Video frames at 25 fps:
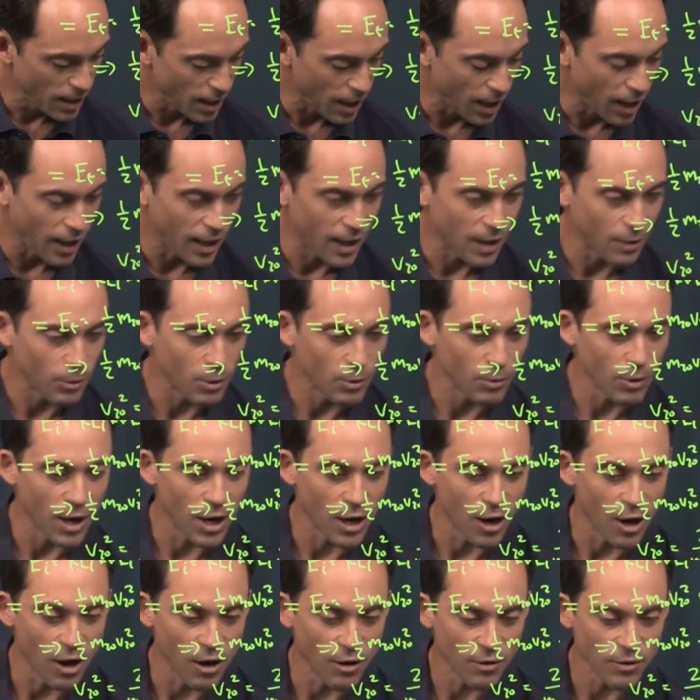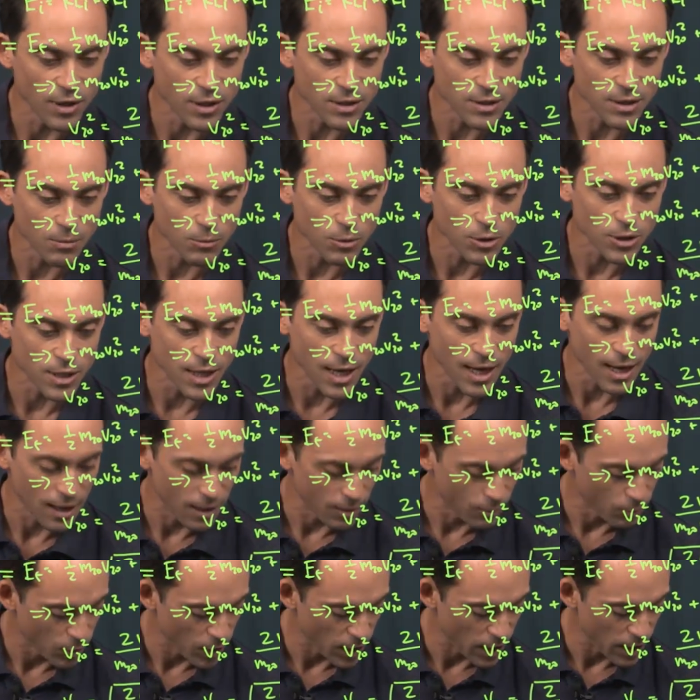And we write all these numbers
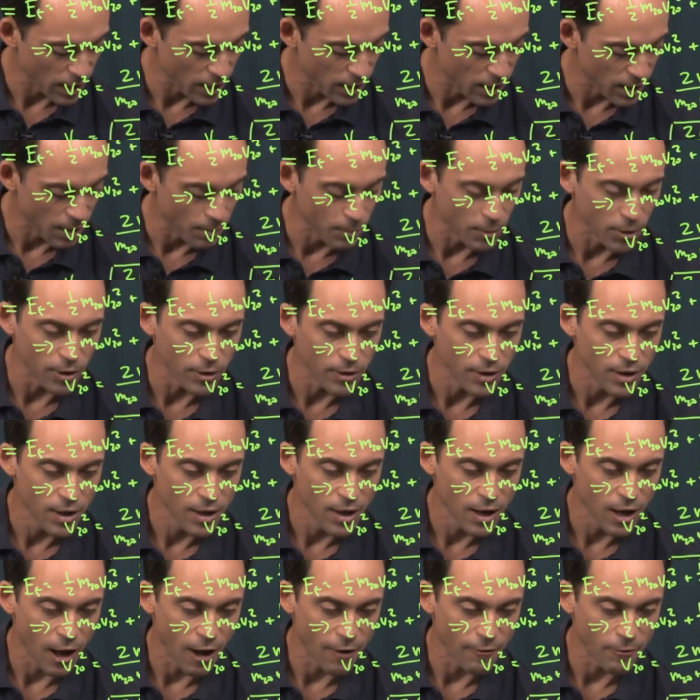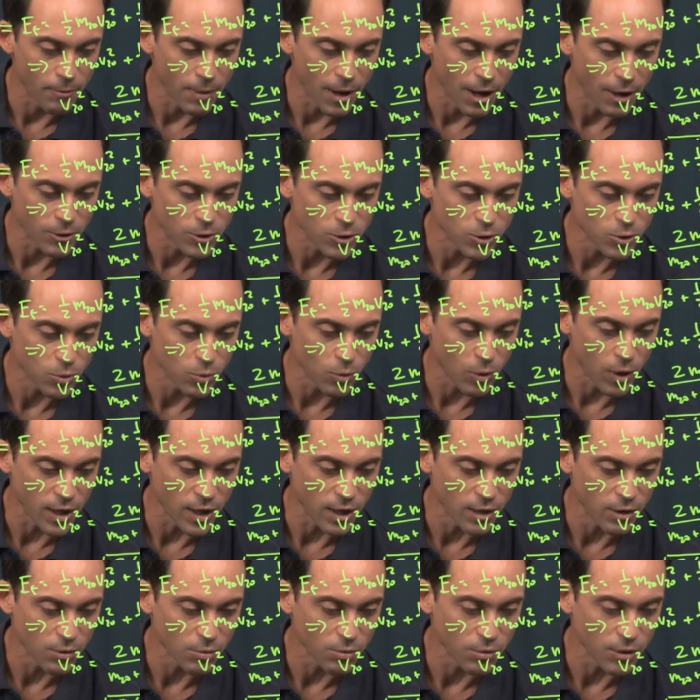down, we're going to get a number of about
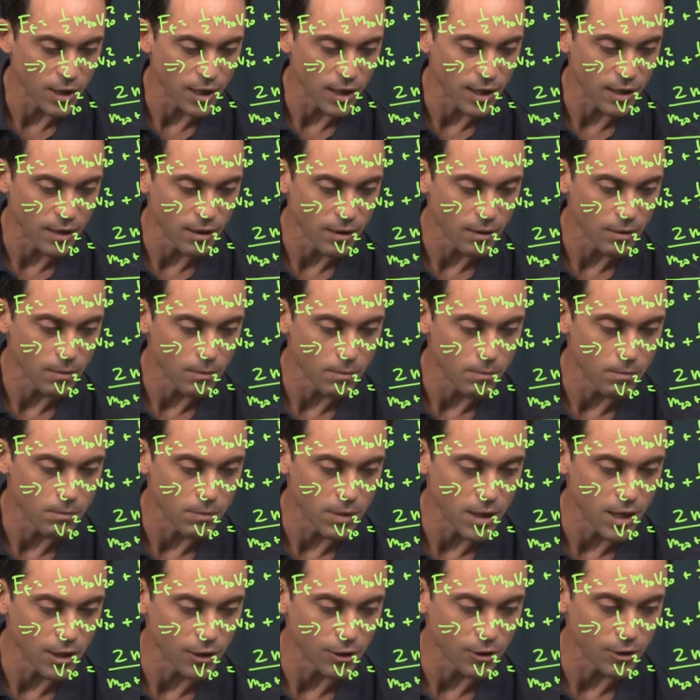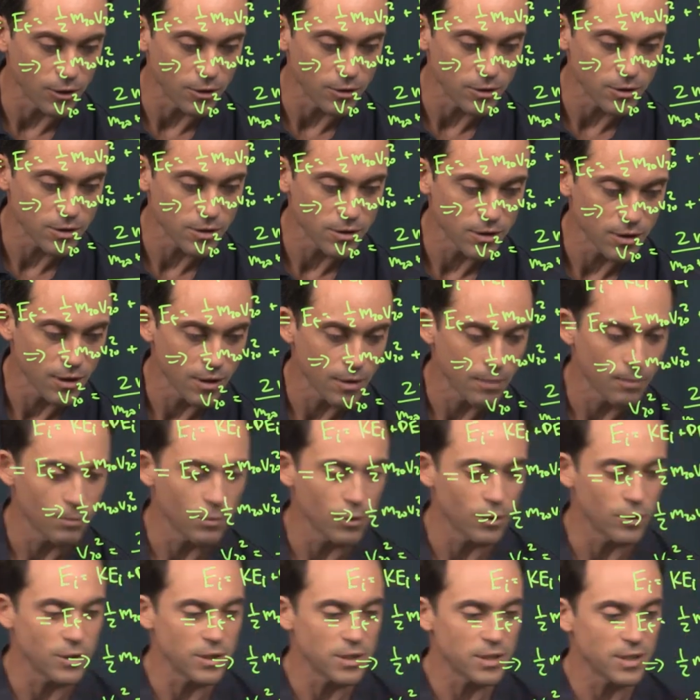23 meters
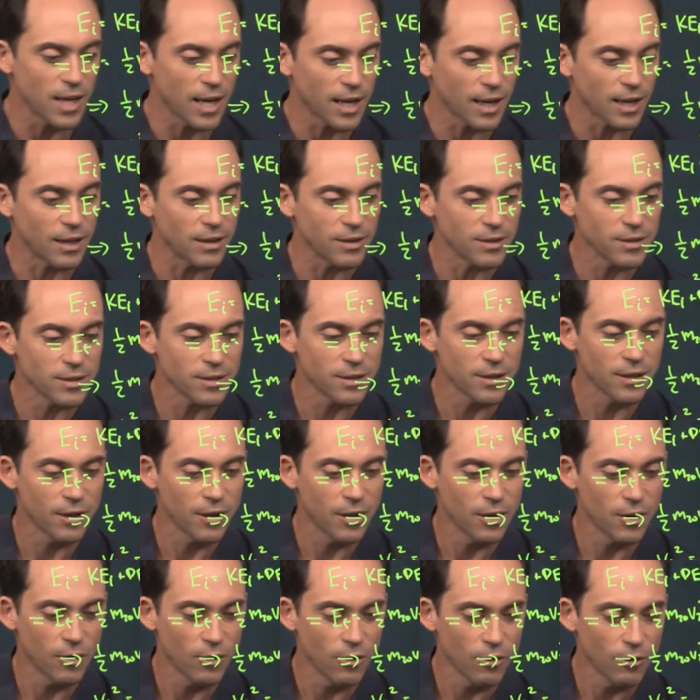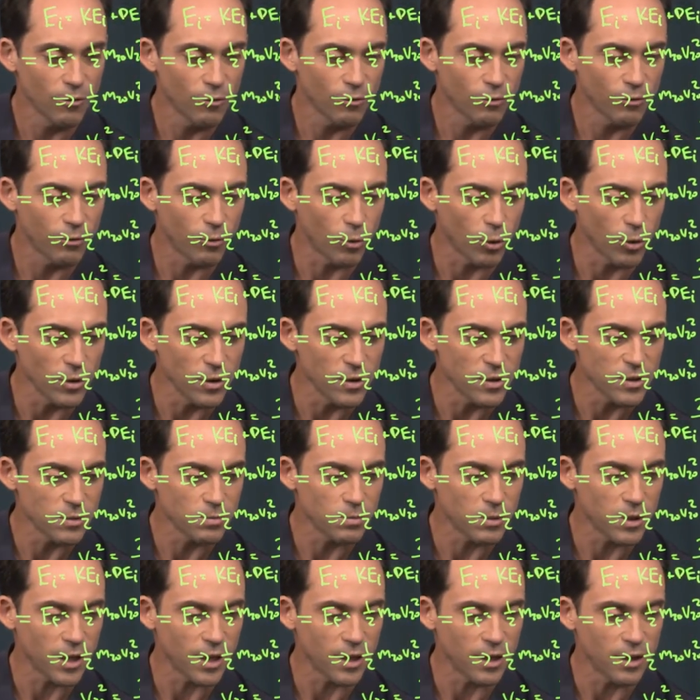per second for the
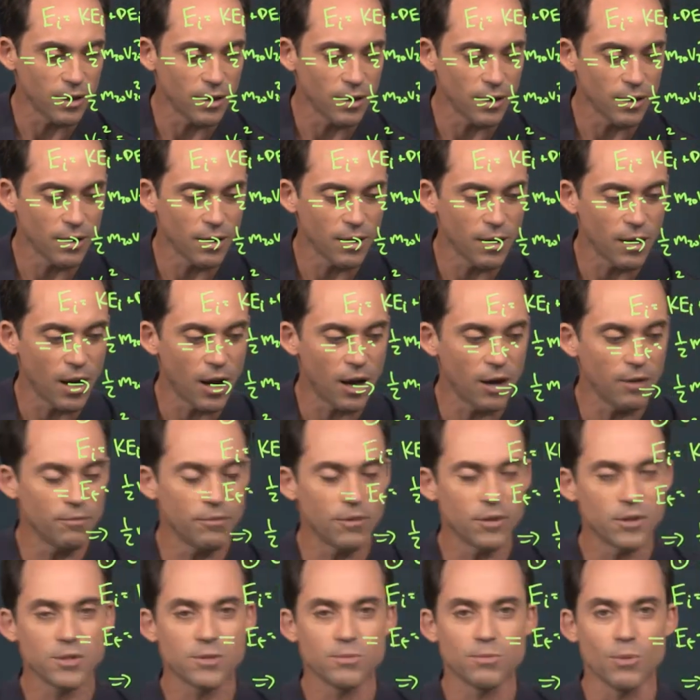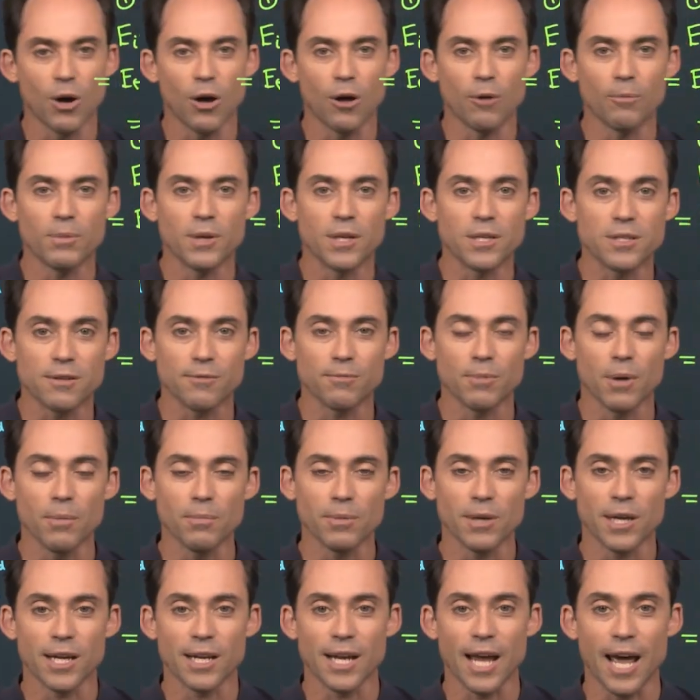speed of the small piece of
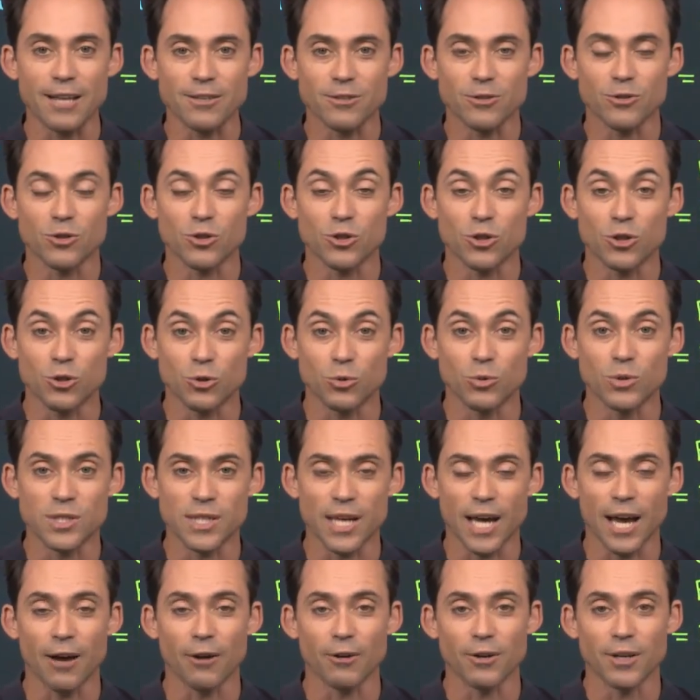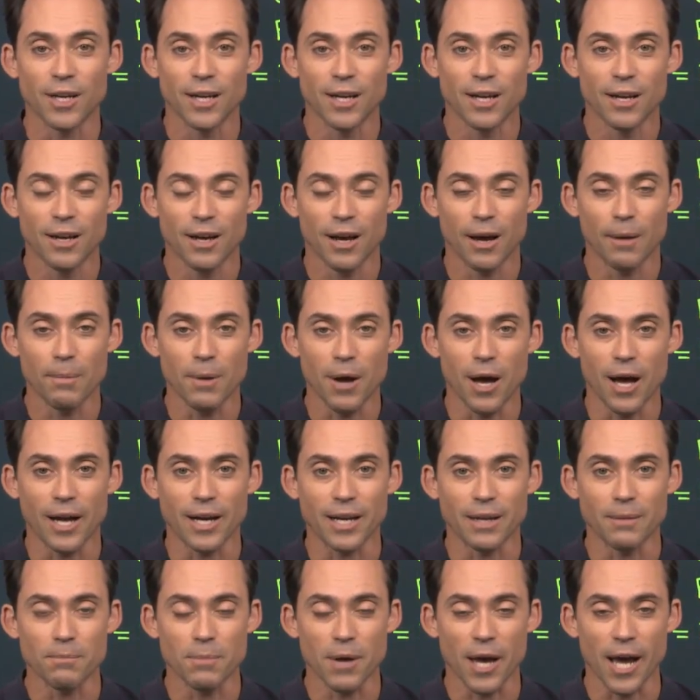pumpkin as it shoots out
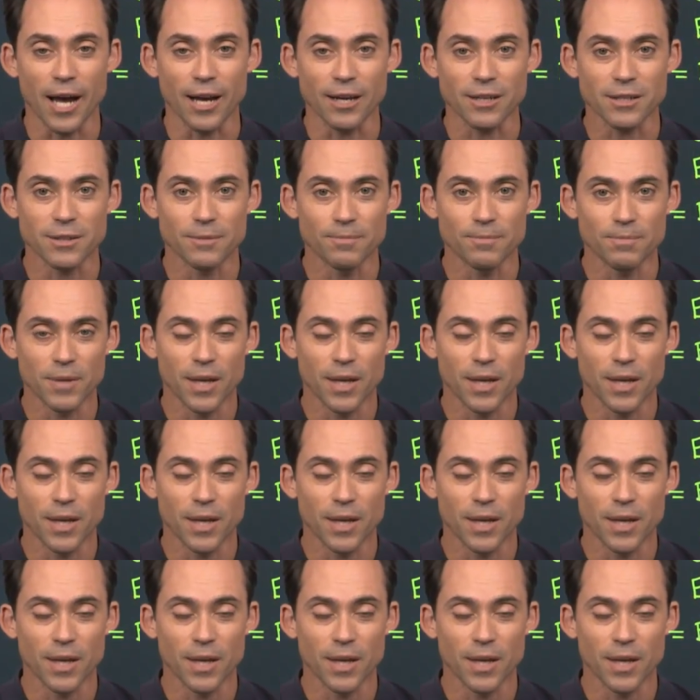upon impact.